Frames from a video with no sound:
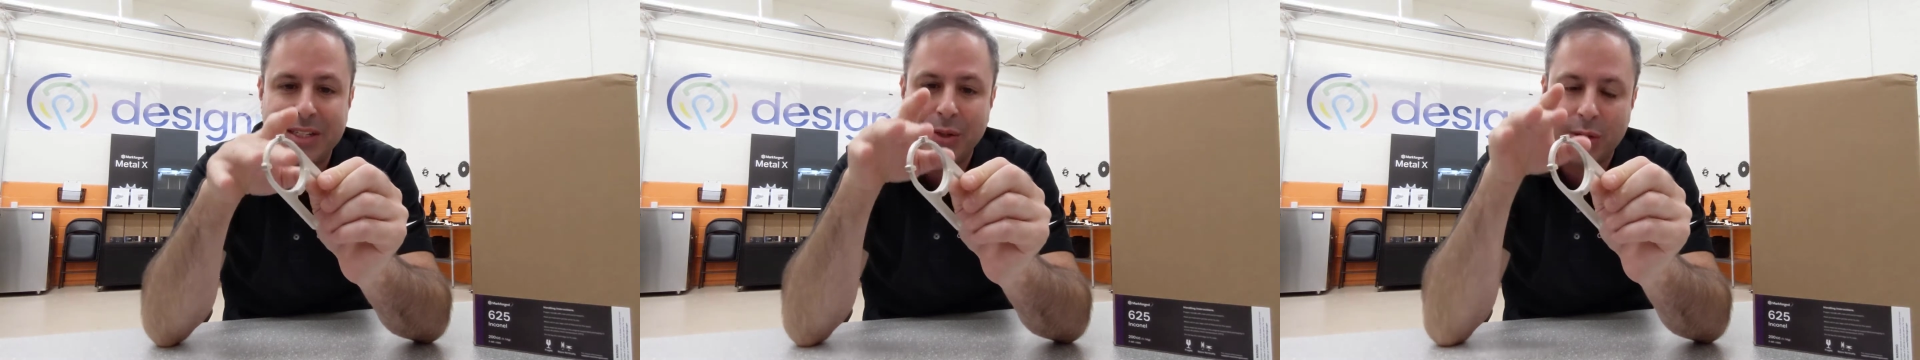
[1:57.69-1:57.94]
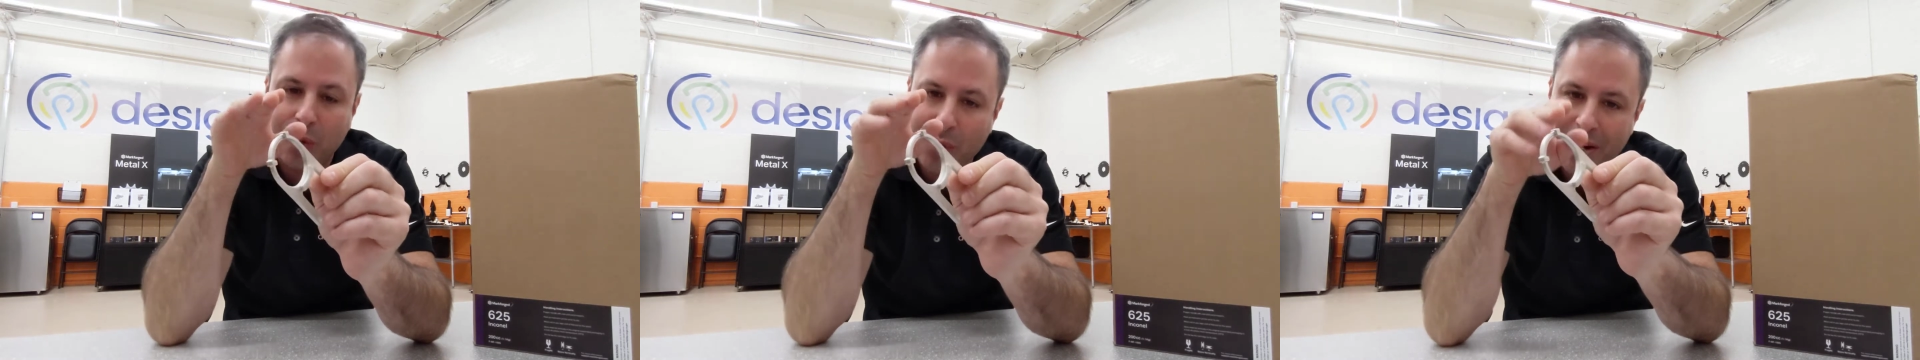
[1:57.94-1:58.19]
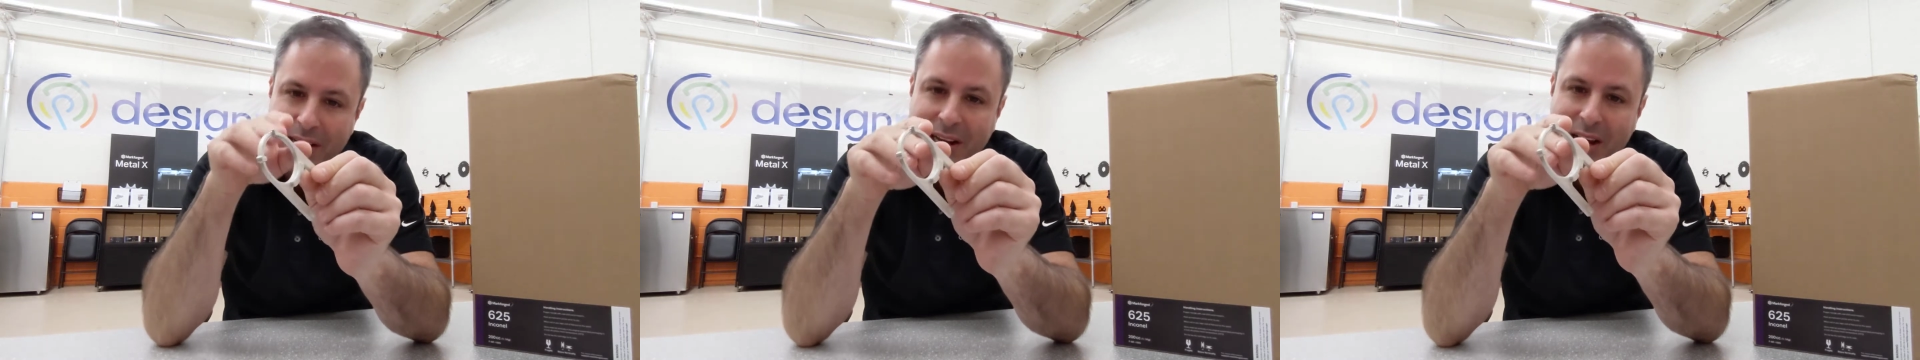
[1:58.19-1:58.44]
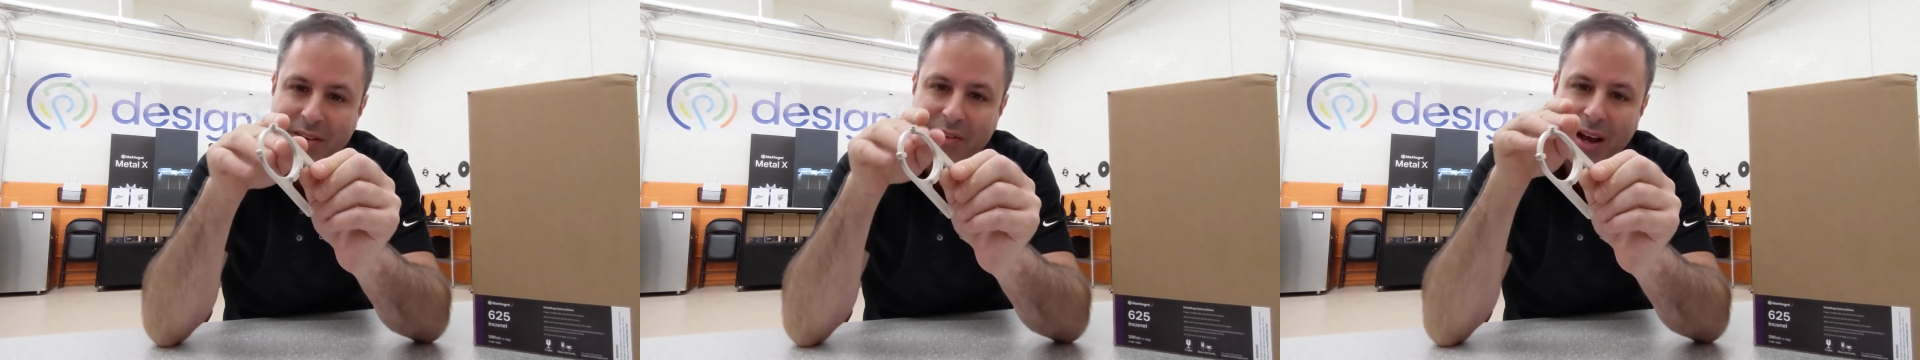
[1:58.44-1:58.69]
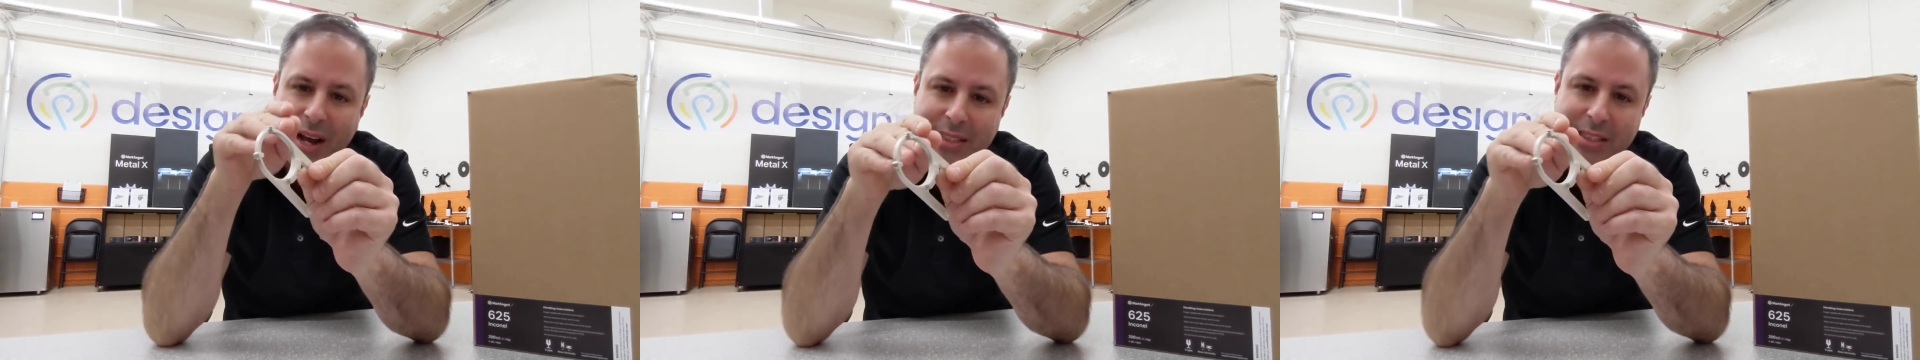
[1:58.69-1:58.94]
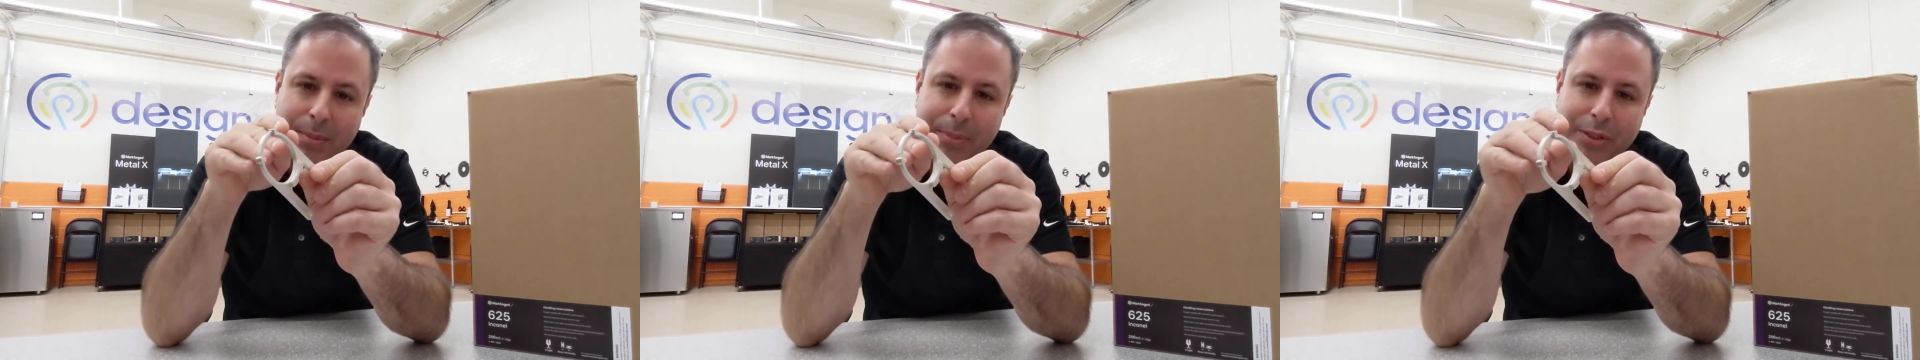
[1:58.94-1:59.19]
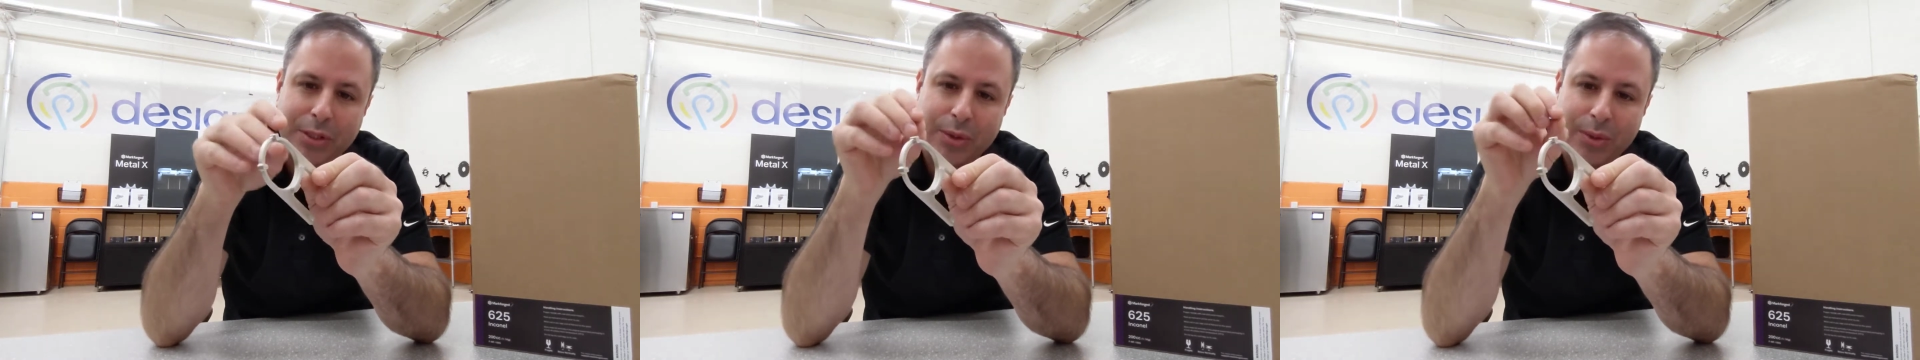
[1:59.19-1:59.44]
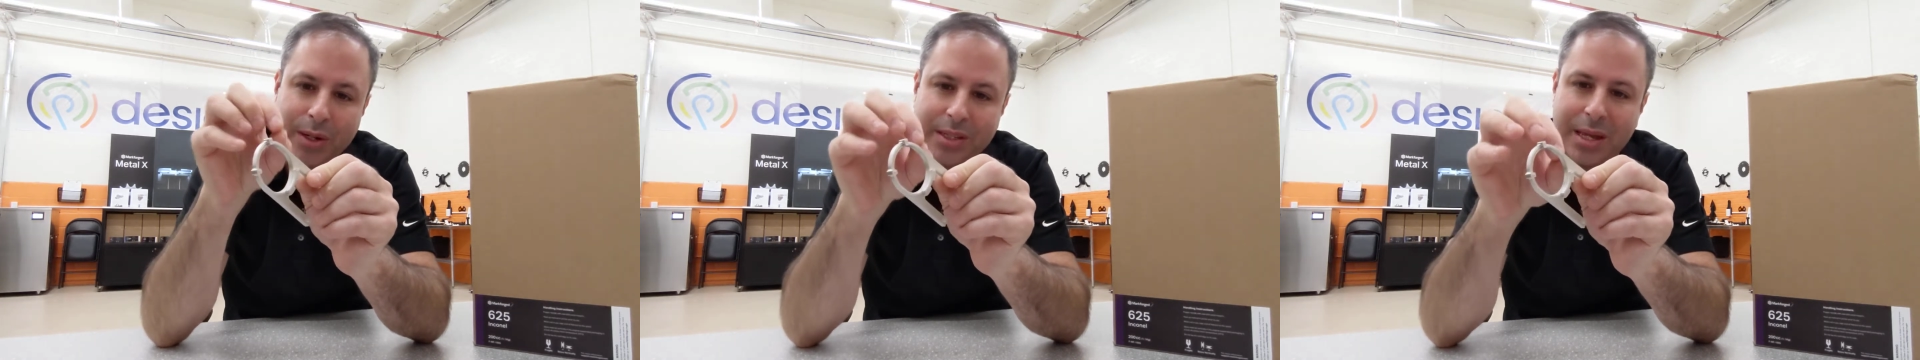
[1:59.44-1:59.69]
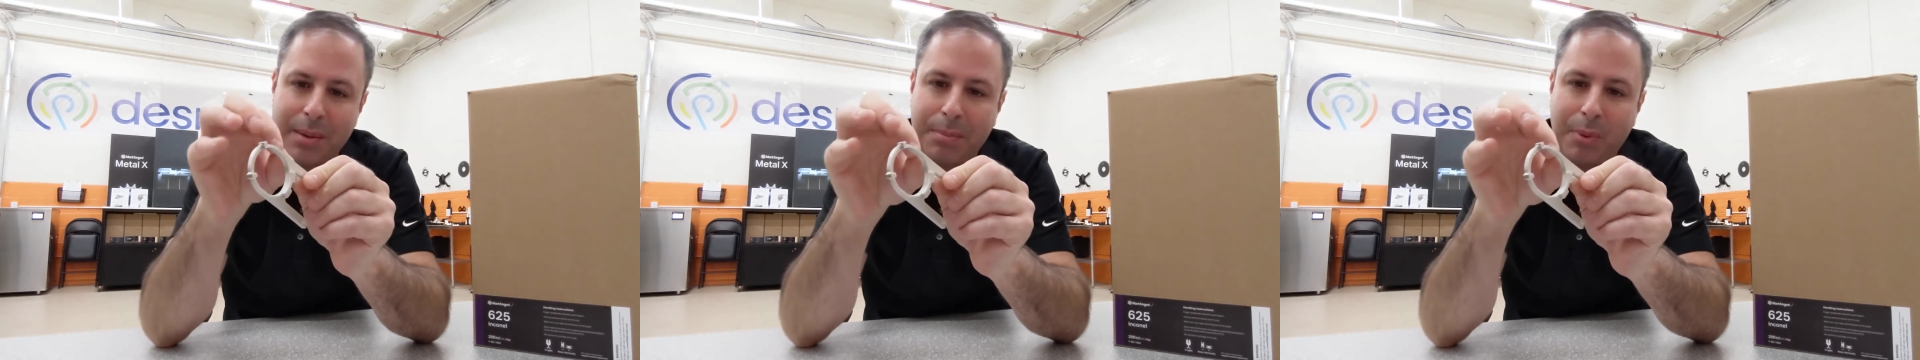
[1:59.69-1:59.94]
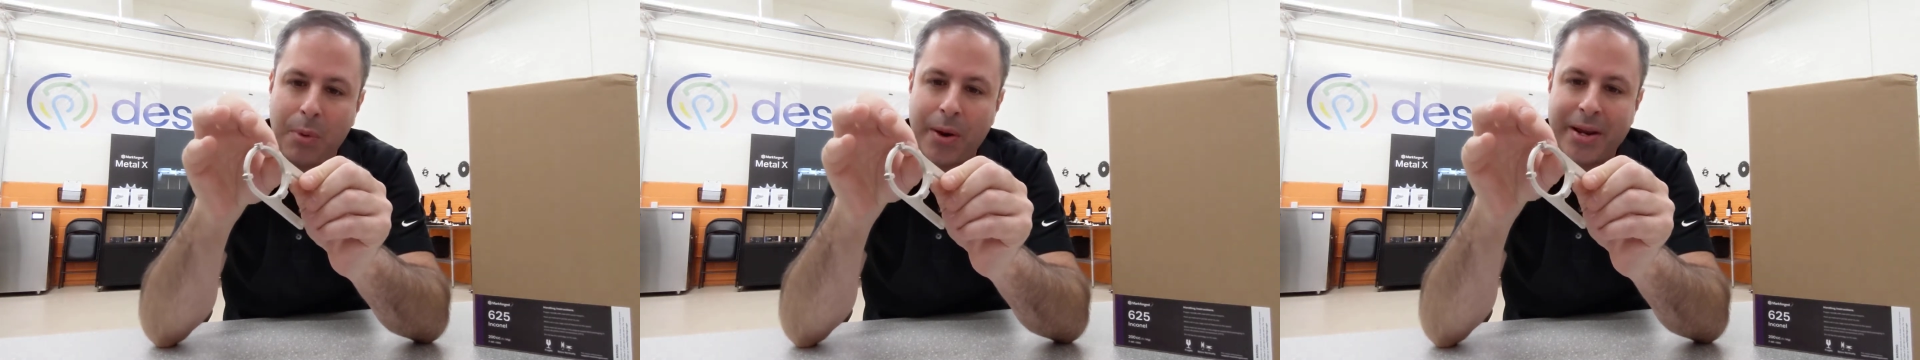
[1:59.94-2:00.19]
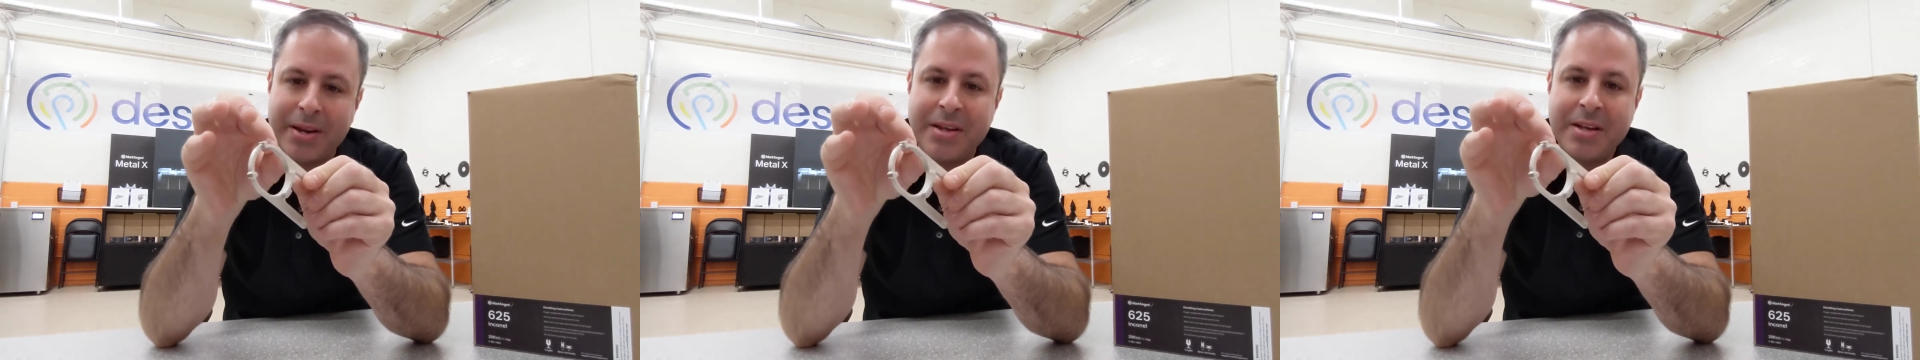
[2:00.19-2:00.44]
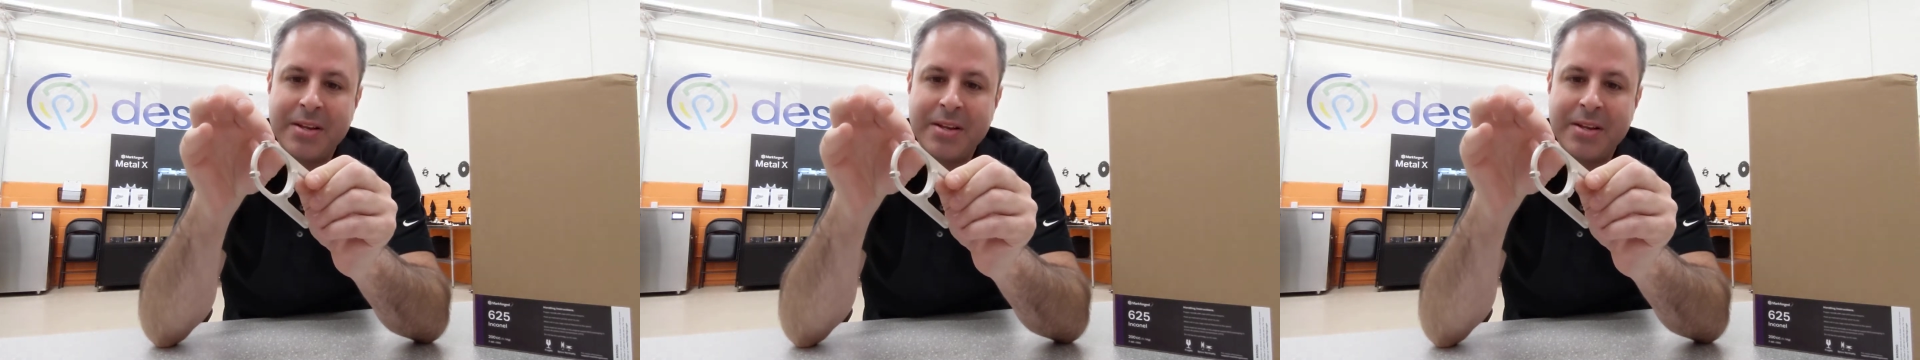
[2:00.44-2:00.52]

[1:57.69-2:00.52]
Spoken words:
you're creating kind of a high temperature at that point,